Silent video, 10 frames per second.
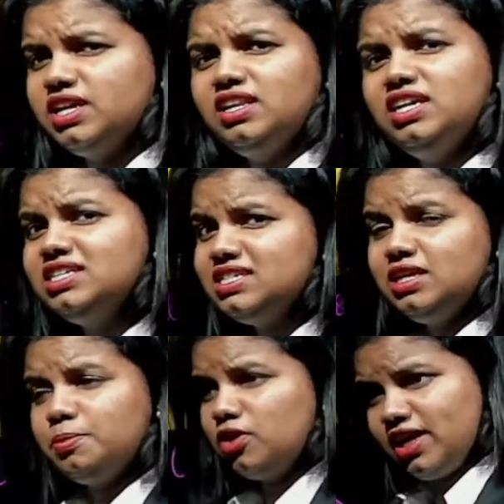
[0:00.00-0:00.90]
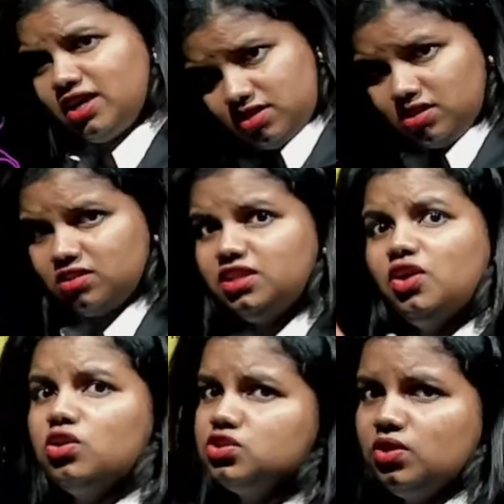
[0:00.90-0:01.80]
can easily protect the
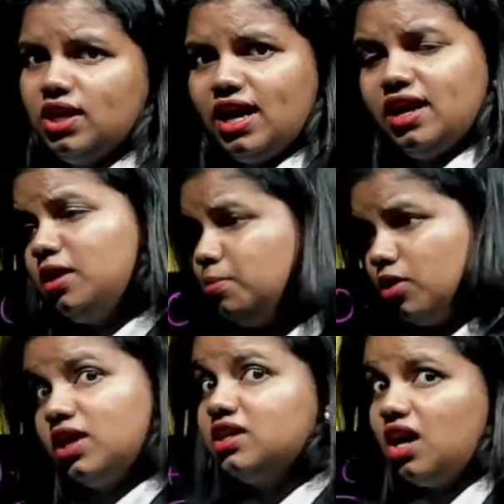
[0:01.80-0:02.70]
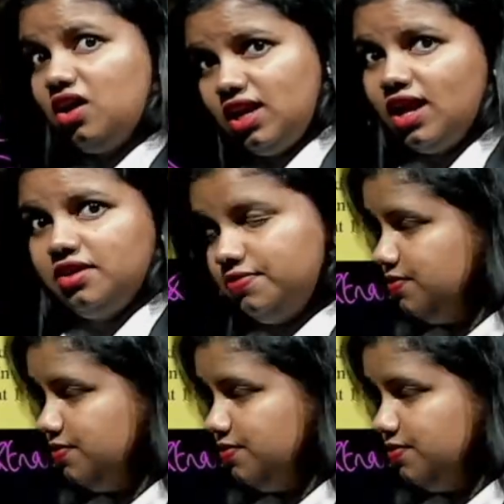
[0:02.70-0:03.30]
ozone layer and protect our life.